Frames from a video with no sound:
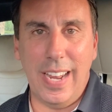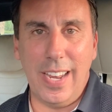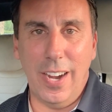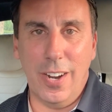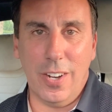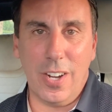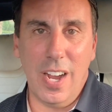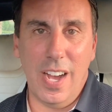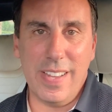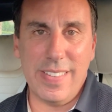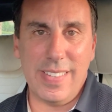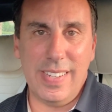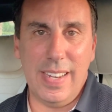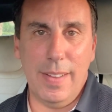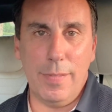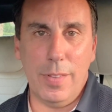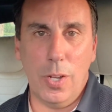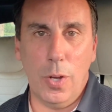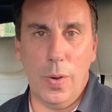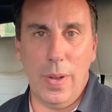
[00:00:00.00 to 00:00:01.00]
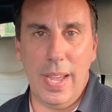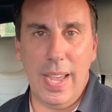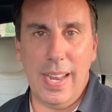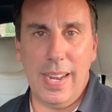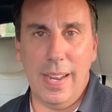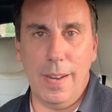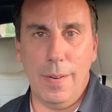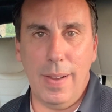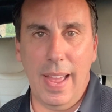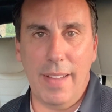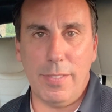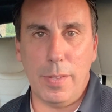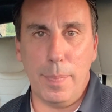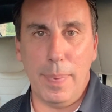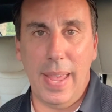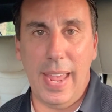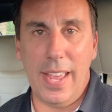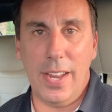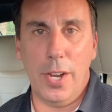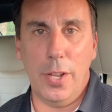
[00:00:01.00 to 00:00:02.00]
and they're causing them to go ahead and have to
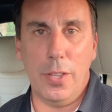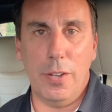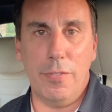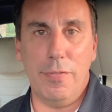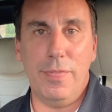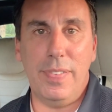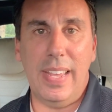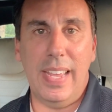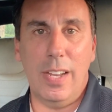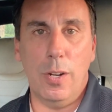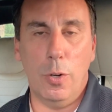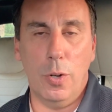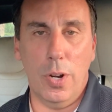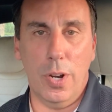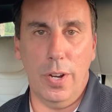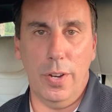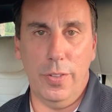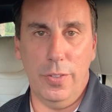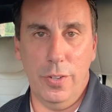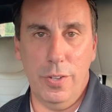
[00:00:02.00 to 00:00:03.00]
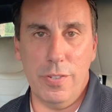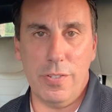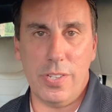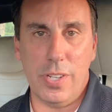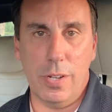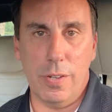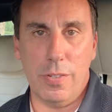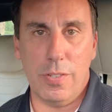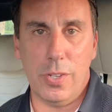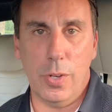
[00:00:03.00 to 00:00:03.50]
pay another fee in order to do so.